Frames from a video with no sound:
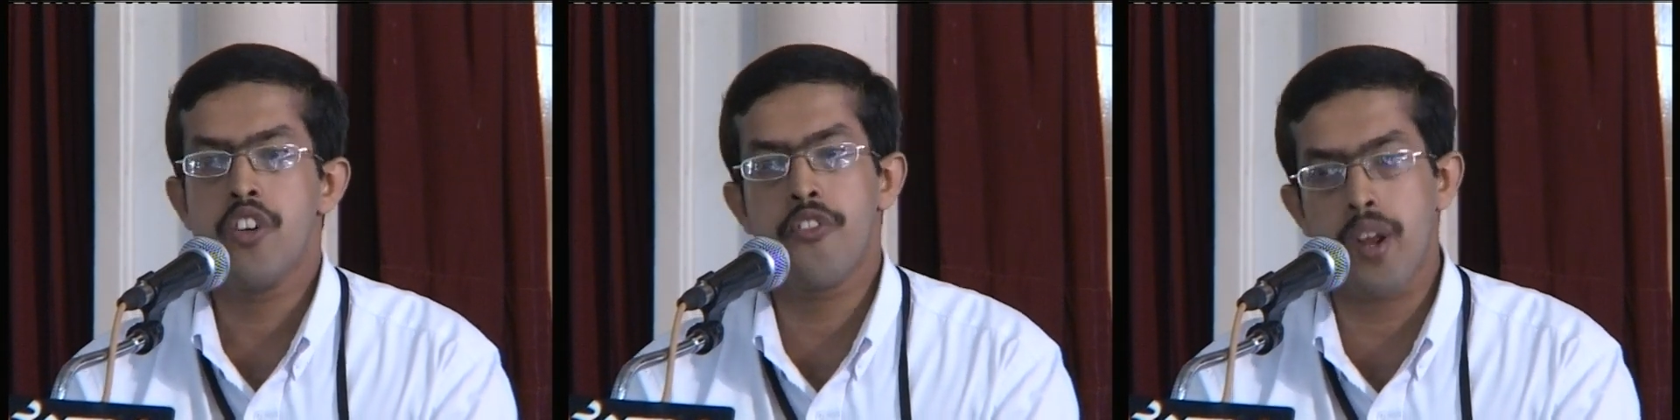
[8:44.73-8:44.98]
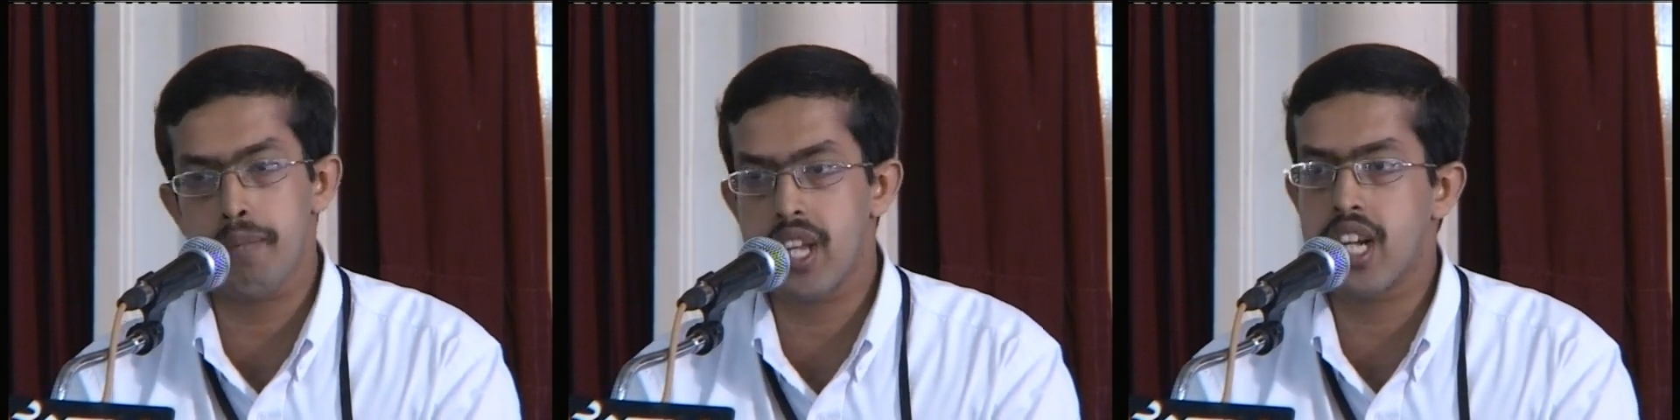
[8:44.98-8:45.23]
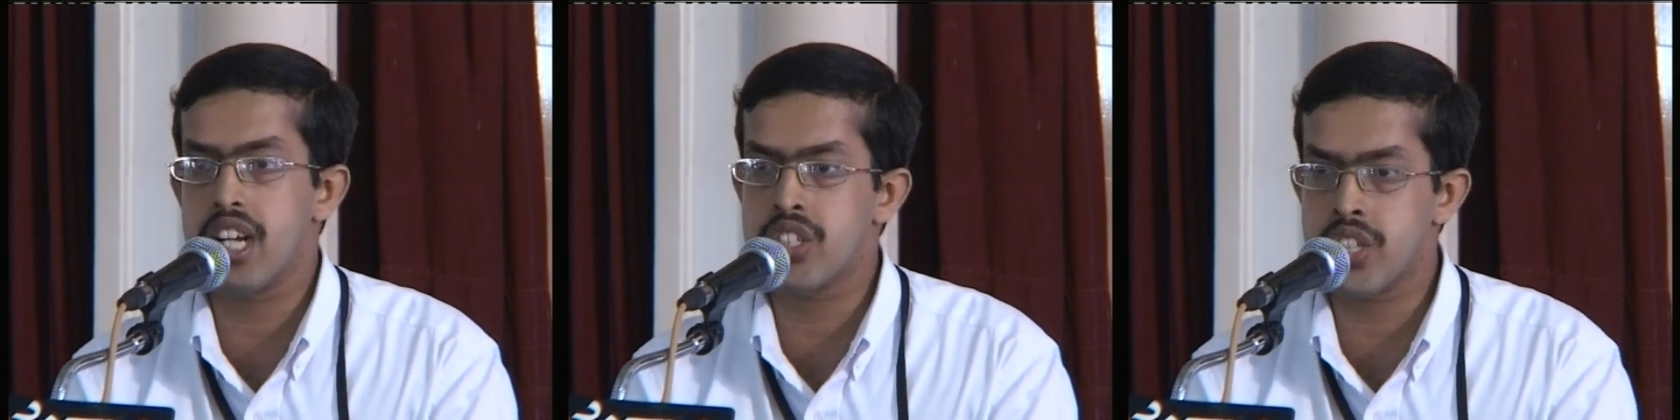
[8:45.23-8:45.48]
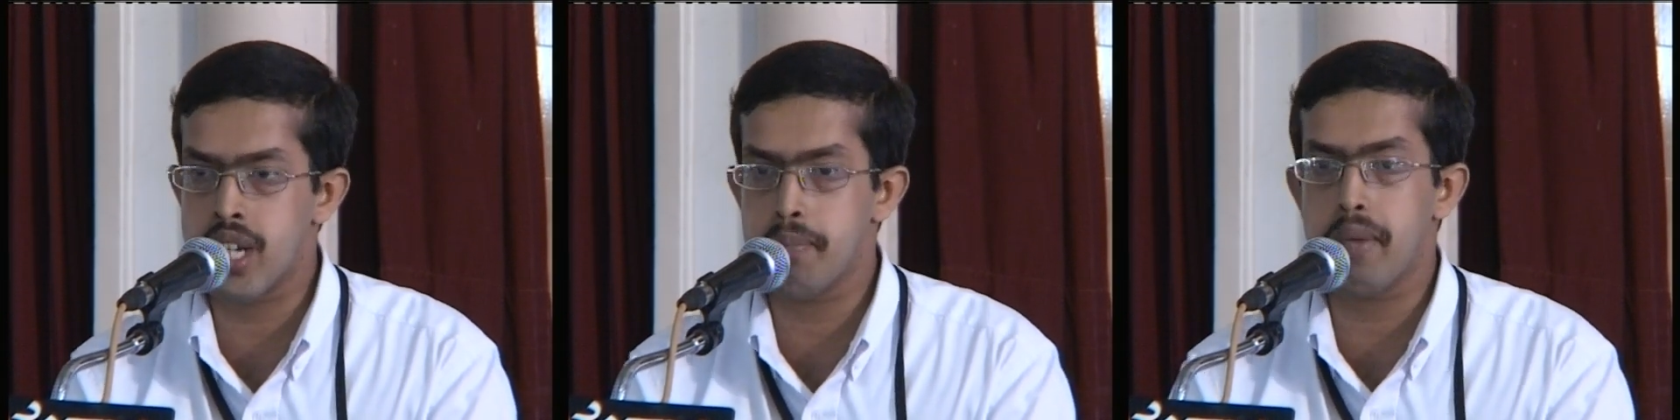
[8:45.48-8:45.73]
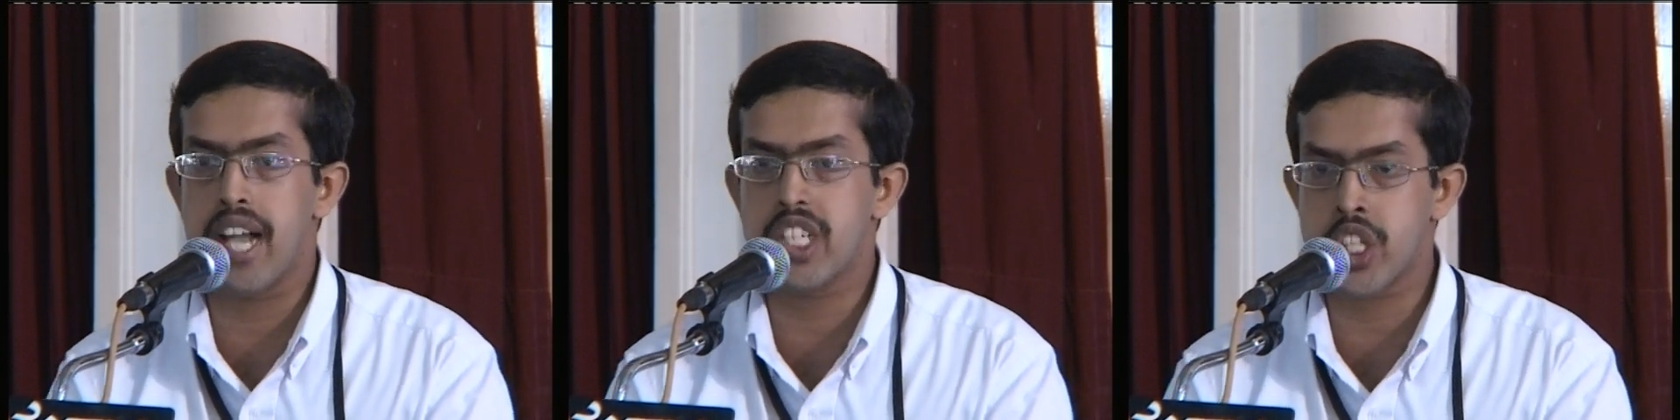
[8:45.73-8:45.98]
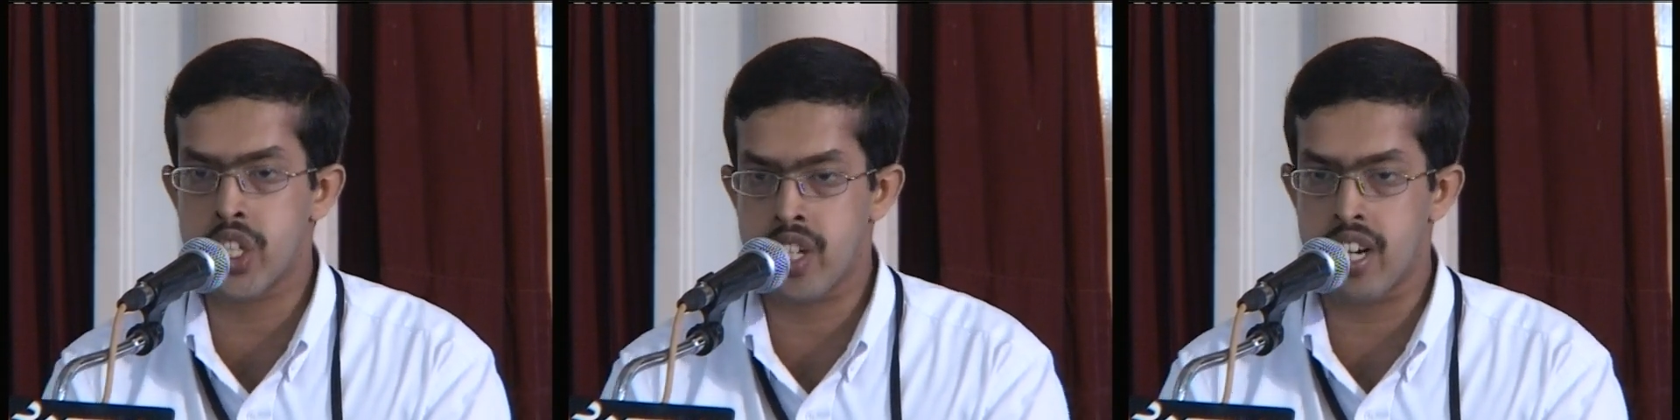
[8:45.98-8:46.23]
from the concerned
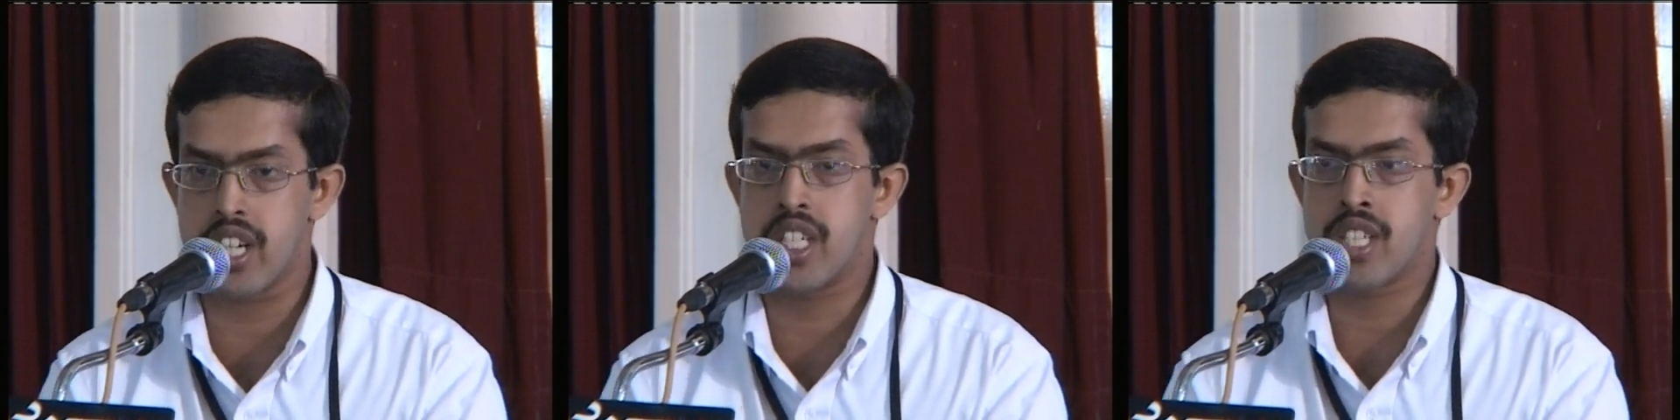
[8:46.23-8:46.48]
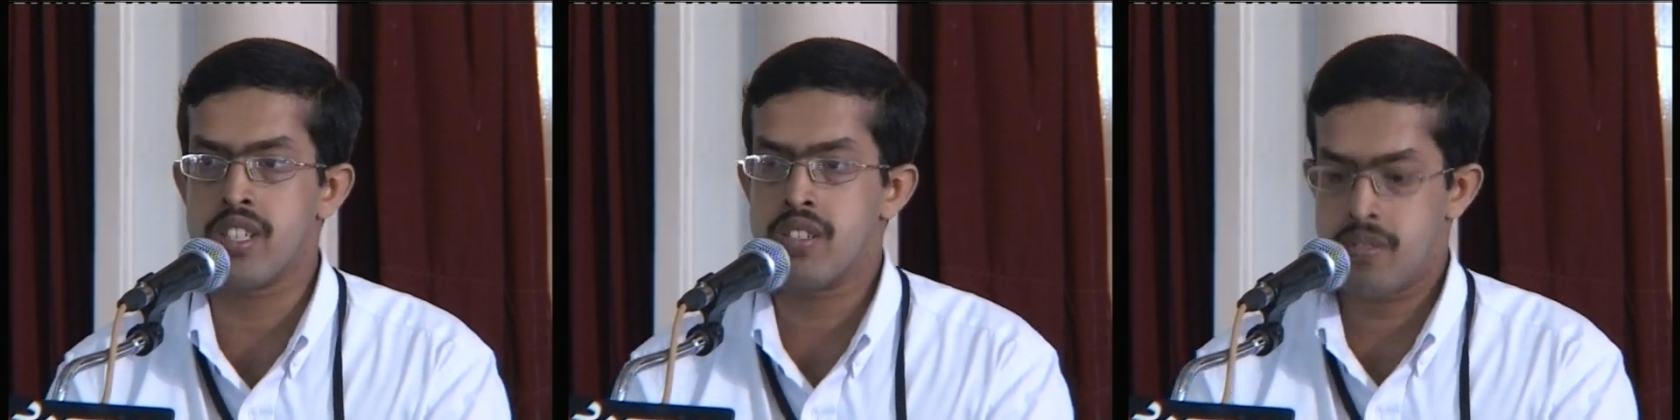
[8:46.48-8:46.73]
magistrate.